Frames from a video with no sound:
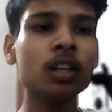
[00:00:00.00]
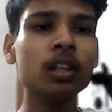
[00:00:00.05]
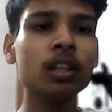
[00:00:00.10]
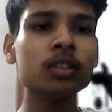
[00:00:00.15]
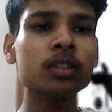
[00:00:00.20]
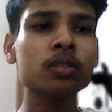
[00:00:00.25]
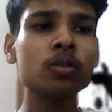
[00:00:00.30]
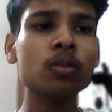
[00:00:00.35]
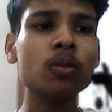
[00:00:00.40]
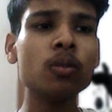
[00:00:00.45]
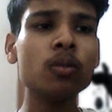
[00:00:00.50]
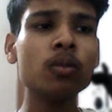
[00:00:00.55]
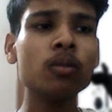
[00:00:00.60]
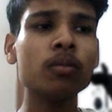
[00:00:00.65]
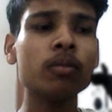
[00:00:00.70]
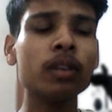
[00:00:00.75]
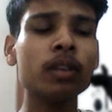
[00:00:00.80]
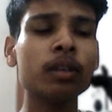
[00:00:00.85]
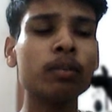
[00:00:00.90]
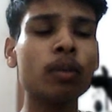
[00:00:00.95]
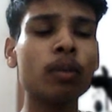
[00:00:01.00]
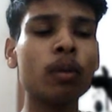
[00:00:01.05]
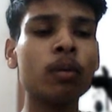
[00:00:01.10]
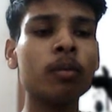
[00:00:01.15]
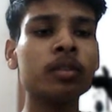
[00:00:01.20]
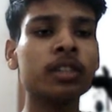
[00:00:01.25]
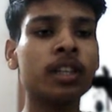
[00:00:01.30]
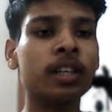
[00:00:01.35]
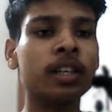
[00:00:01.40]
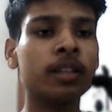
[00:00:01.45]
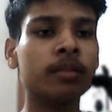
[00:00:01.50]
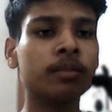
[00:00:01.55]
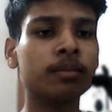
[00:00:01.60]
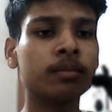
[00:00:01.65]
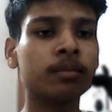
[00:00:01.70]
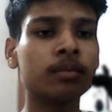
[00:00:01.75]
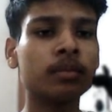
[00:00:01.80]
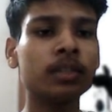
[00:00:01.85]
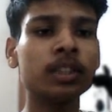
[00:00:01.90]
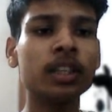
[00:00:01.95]
So what problem said
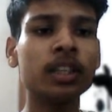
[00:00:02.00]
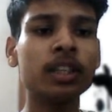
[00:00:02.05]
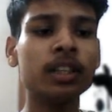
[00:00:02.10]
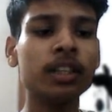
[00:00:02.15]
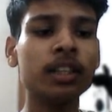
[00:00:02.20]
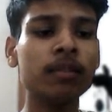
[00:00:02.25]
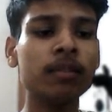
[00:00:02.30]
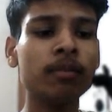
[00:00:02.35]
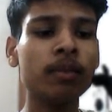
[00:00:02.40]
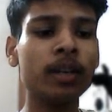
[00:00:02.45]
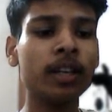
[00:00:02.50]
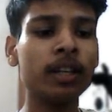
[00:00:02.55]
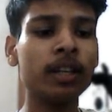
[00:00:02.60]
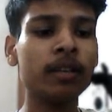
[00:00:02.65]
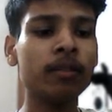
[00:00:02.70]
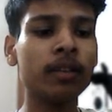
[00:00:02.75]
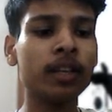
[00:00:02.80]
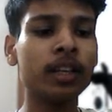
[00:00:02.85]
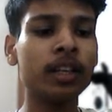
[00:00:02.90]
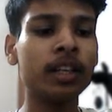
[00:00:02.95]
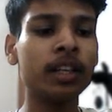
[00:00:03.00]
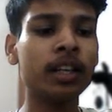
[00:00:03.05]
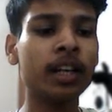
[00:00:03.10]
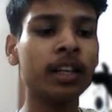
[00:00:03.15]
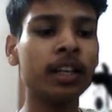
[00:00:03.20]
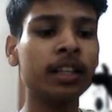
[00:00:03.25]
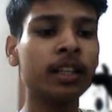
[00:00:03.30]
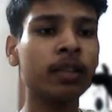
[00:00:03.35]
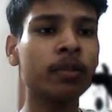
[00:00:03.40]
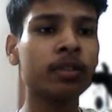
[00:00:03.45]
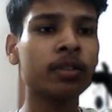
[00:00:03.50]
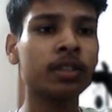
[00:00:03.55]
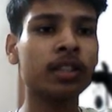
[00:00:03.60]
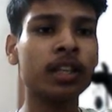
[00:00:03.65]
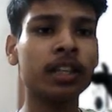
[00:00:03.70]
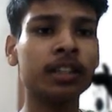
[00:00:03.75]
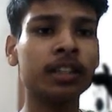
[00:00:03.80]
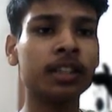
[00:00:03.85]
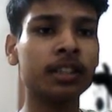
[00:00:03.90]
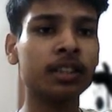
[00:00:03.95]
that if I rewrite the equation
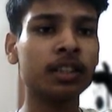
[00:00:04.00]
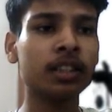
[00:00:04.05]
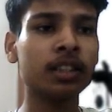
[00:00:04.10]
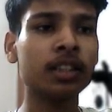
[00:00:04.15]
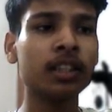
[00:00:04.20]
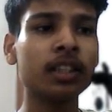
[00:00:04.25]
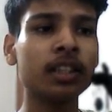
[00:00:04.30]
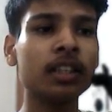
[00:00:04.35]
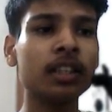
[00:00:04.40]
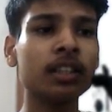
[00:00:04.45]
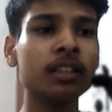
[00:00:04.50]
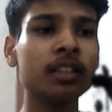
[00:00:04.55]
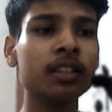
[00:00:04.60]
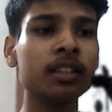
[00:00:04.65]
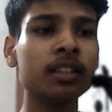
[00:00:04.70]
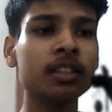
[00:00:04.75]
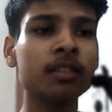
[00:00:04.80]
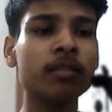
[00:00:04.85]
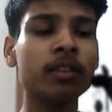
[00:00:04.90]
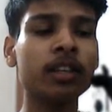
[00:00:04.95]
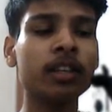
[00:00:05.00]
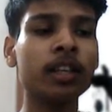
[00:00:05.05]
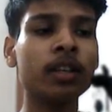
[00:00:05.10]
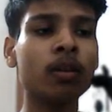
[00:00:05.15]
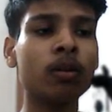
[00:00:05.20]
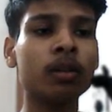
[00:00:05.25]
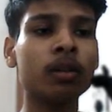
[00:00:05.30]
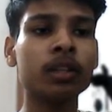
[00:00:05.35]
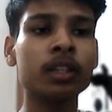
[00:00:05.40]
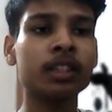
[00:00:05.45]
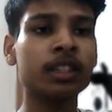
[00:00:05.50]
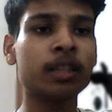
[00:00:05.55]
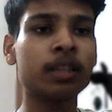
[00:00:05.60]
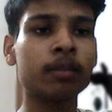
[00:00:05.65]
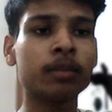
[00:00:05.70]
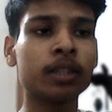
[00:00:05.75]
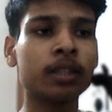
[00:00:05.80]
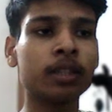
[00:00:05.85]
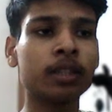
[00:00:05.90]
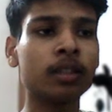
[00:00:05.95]
like this is one and only the same
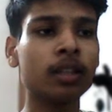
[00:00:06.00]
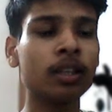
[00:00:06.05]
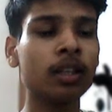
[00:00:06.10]
thing